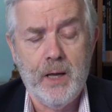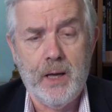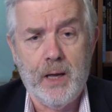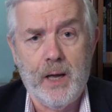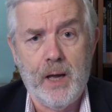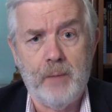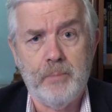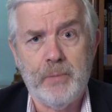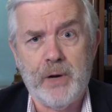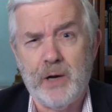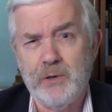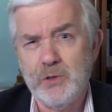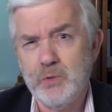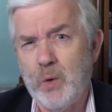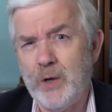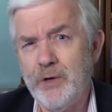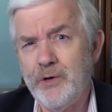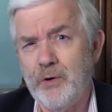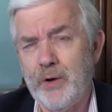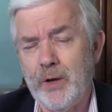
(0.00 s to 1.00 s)
Uh, but I was
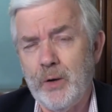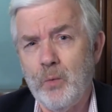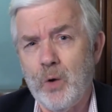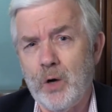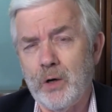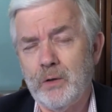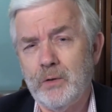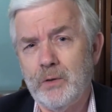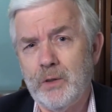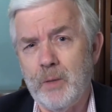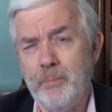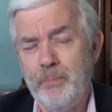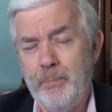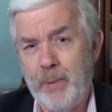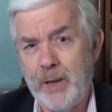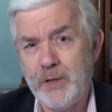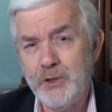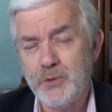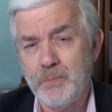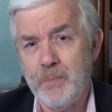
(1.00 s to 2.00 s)
wondering what the
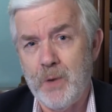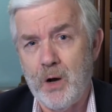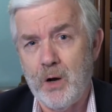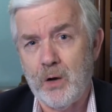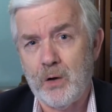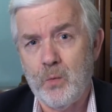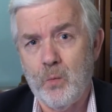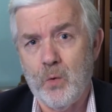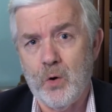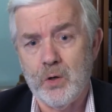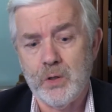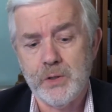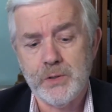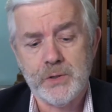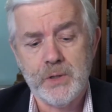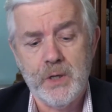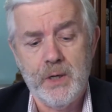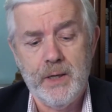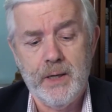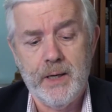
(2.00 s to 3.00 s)
benchmark
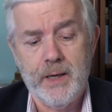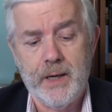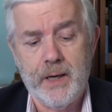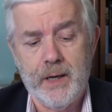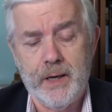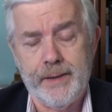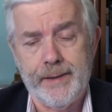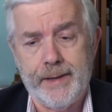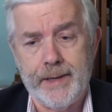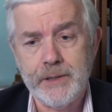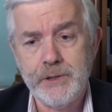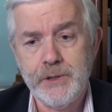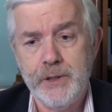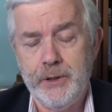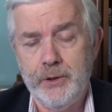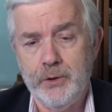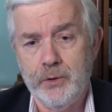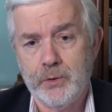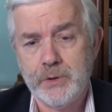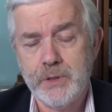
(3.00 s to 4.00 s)
was, uh, and I
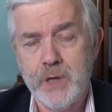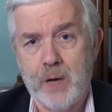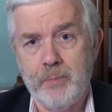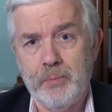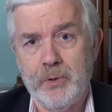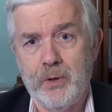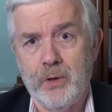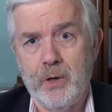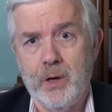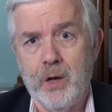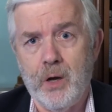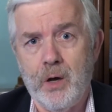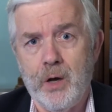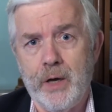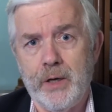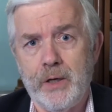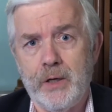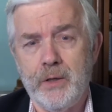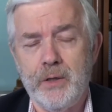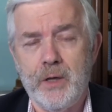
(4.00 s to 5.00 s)
actually looked up
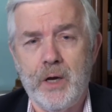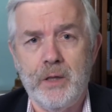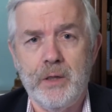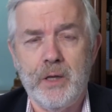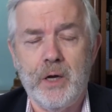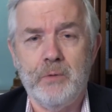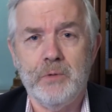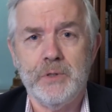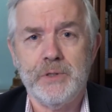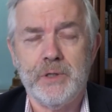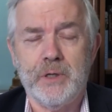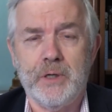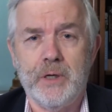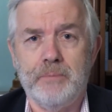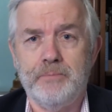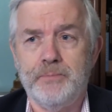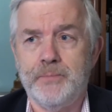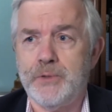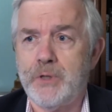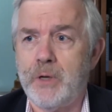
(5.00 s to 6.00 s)
online, and, and there was
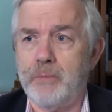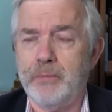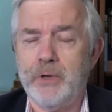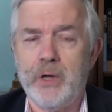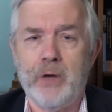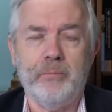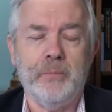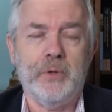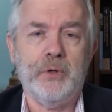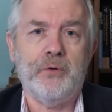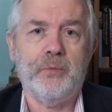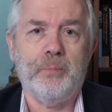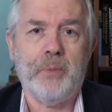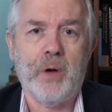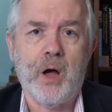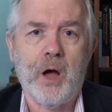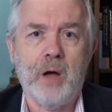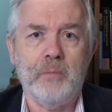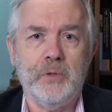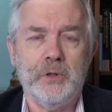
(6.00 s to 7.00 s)
a, some government
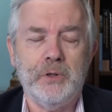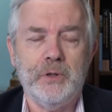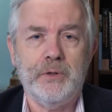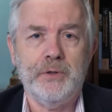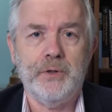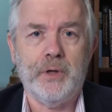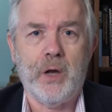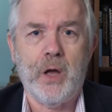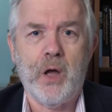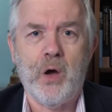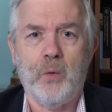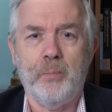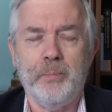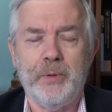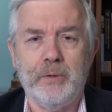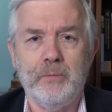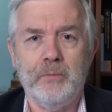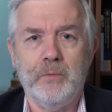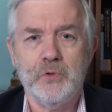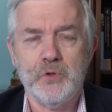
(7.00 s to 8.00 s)
department, you know,
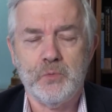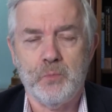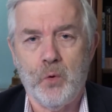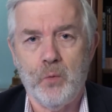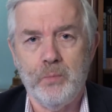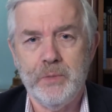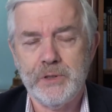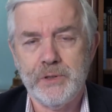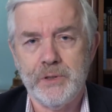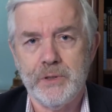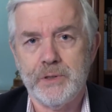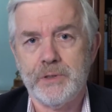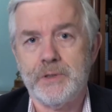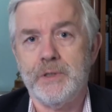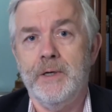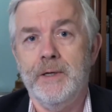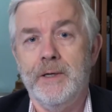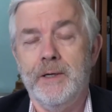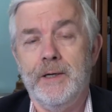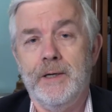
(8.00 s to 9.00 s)
helping small
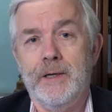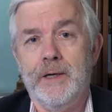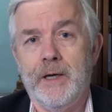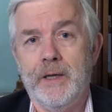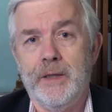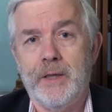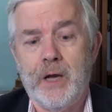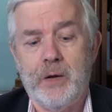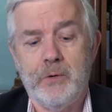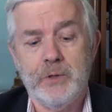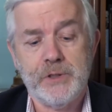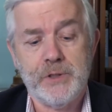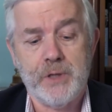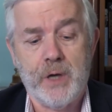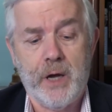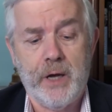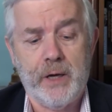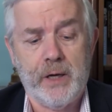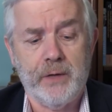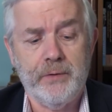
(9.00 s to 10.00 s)
business, and they were
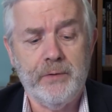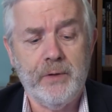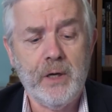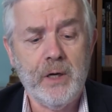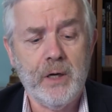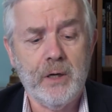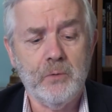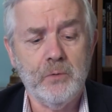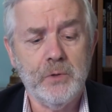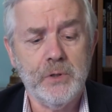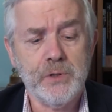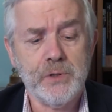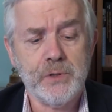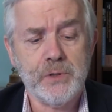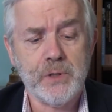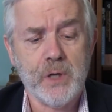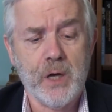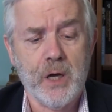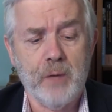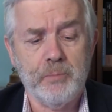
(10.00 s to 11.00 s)
saying, I think it
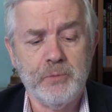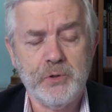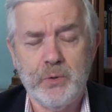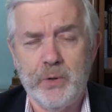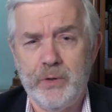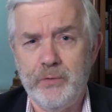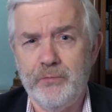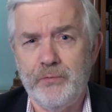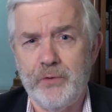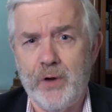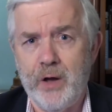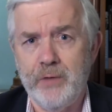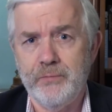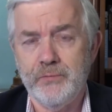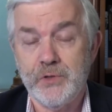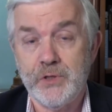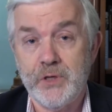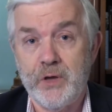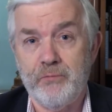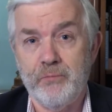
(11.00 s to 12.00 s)
was uh, between five
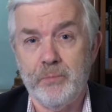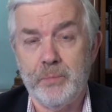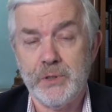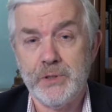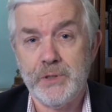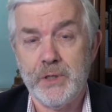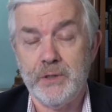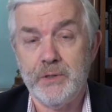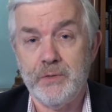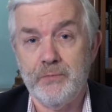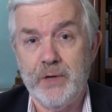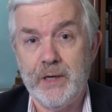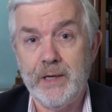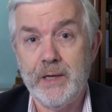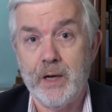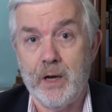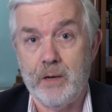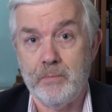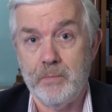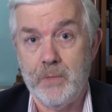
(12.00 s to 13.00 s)
and seven percent of
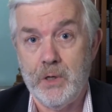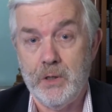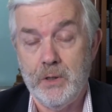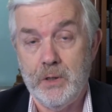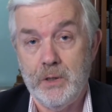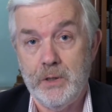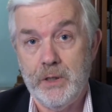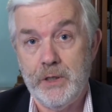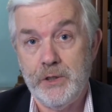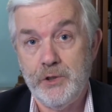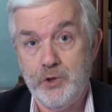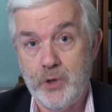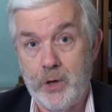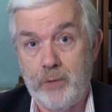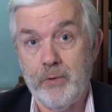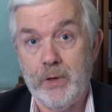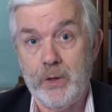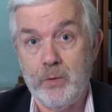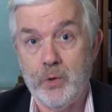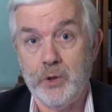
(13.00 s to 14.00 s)
income is
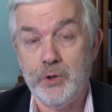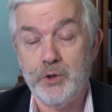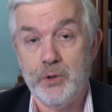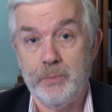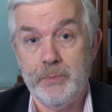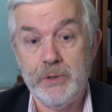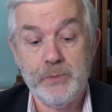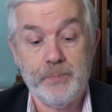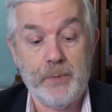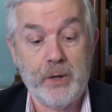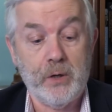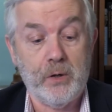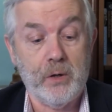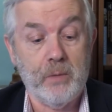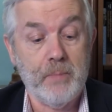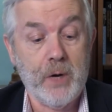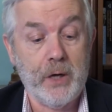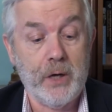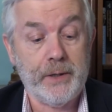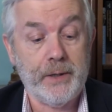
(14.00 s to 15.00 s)
generally what you should be spending on
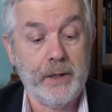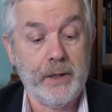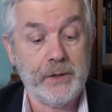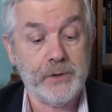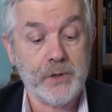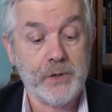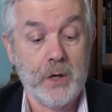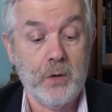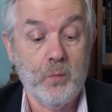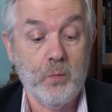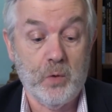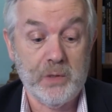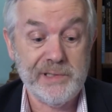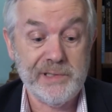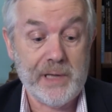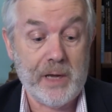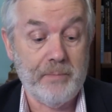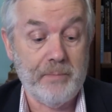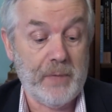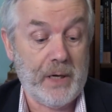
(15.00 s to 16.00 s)
marketing. So what does
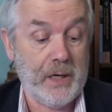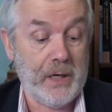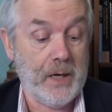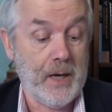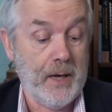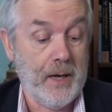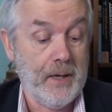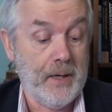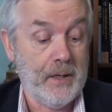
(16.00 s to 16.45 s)
that mean?